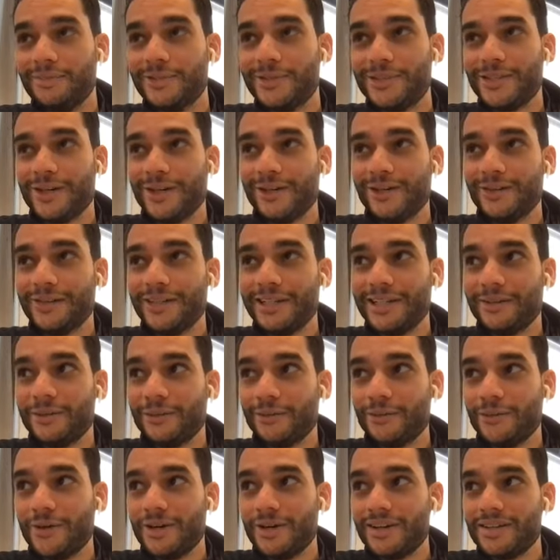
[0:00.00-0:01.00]
So
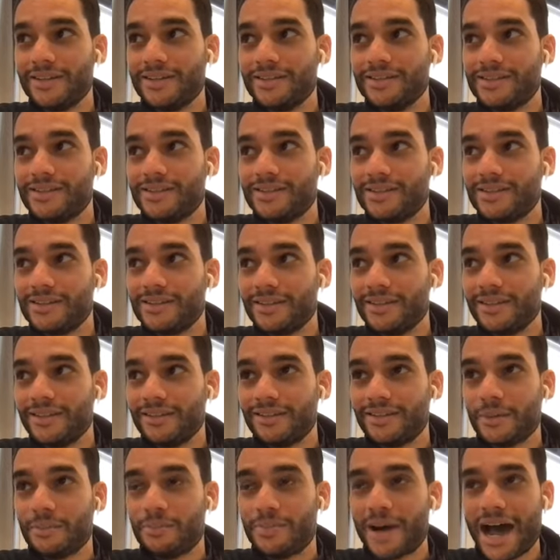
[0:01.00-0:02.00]
it was
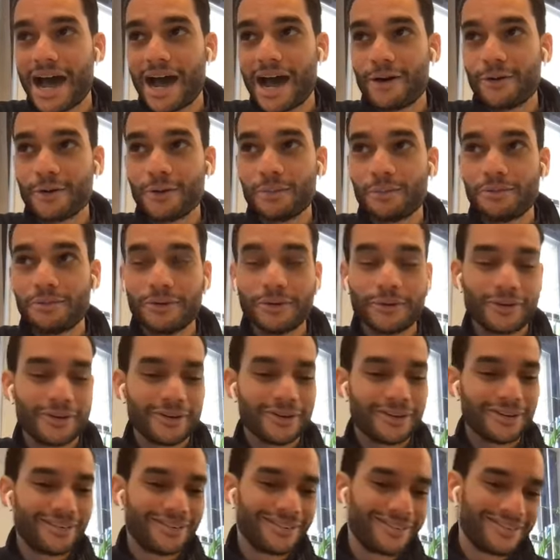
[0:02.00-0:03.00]
The Power
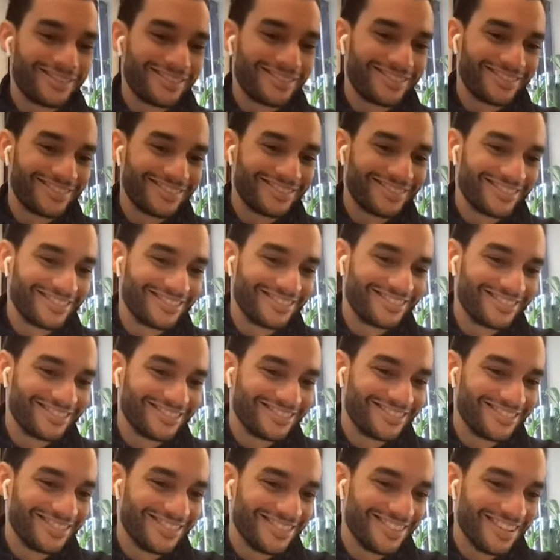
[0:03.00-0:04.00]
Broker.
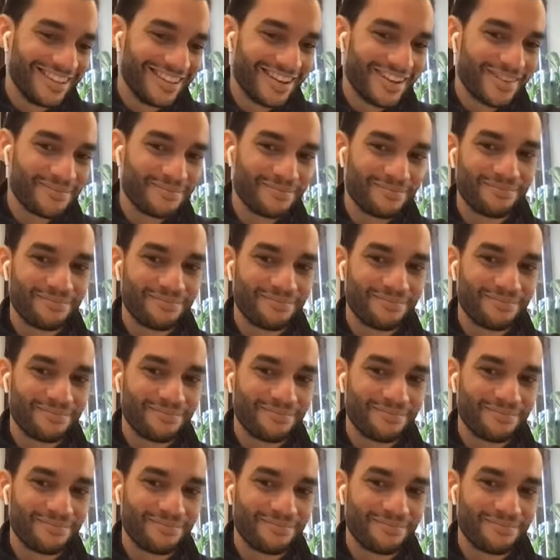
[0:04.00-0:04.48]
Yeah.